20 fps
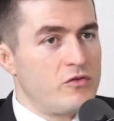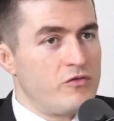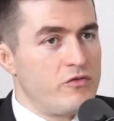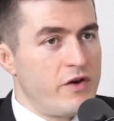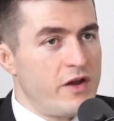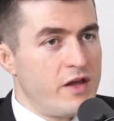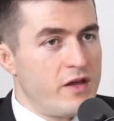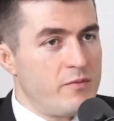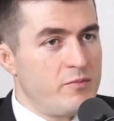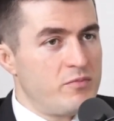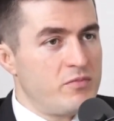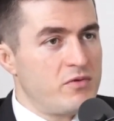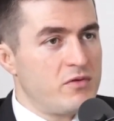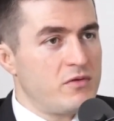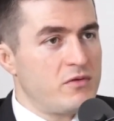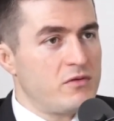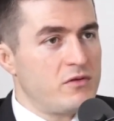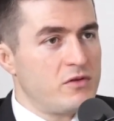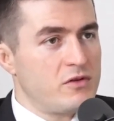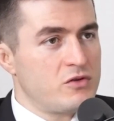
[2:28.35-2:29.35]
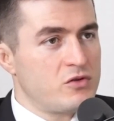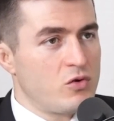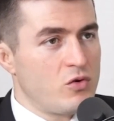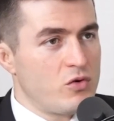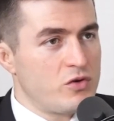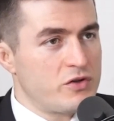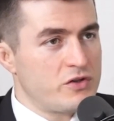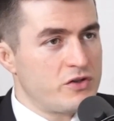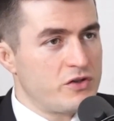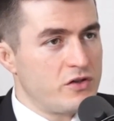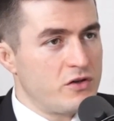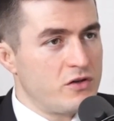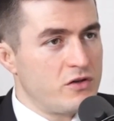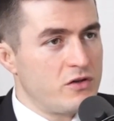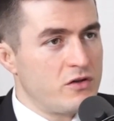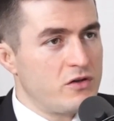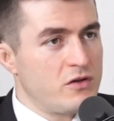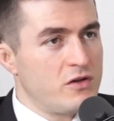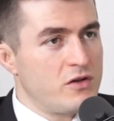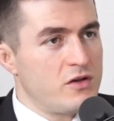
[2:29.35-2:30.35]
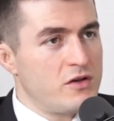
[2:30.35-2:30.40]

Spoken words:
rape, the torture,